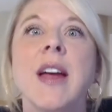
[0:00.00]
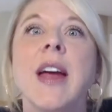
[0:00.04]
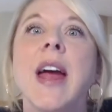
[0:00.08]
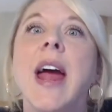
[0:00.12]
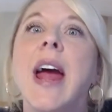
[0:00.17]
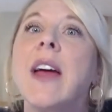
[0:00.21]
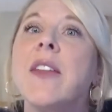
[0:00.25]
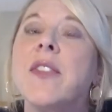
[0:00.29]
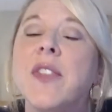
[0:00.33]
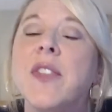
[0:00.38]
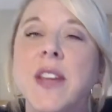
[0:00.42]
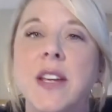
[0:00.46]

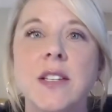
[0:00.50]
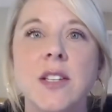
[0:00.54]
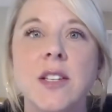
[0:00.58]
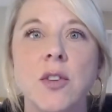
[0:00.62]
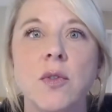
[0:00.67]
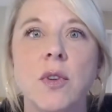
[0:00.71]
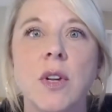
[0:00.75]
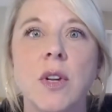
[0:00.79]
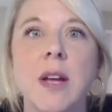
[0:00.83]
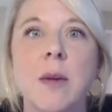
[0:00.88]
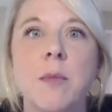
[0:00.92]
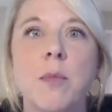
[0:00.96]
And these are
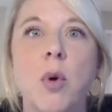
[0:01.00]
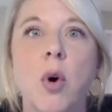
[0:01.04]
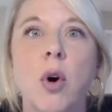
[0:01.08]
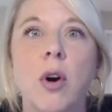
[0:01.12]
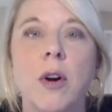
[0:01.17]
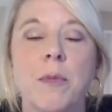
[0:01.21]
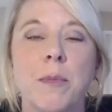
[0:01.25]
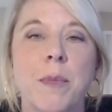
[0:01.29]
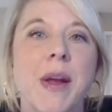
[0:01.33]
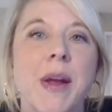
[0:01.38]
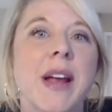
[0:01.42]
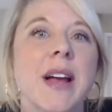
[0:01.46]
really
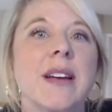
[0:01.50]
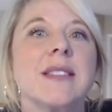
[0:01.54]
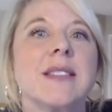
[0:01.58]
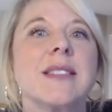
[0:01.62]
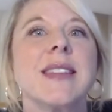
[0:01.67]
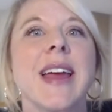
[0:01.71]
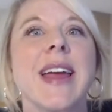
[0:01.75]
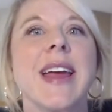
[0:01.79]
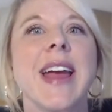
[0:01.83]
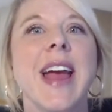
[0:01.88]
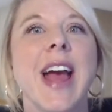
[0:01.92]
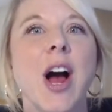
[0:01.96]
important because
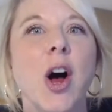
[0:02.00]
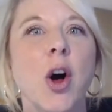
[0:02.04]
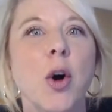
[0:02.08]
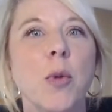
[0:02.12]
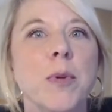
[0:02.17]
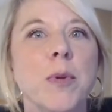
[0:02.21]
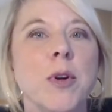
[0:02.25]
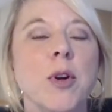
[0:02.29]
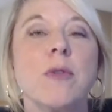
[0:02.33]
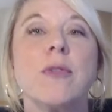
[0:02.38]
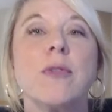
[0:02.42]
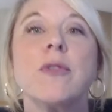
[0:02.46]
they
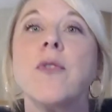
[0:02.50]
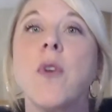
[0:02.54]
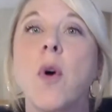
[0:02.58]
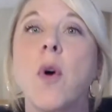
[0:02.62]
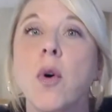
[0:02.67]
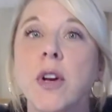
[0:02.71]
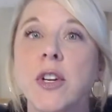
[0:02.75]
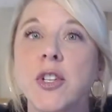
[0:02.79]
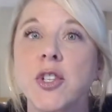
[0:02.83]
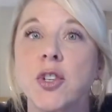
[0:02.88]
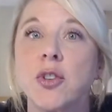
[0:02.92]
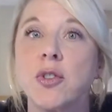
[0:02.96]
help you
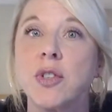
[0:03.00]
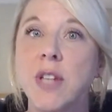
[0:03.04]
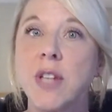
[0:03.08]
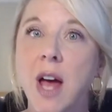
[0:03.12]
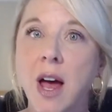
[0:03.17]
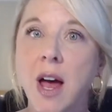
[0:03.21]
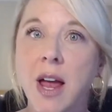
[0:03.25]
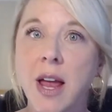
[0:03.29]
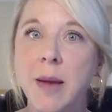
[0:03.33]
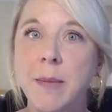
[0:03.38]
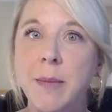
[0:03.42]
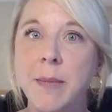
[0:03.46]
focus your
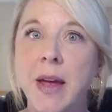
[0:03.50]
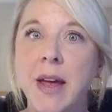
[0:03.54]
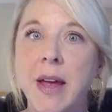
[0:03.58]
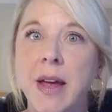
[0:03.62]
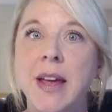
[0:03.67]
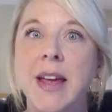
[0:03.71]
time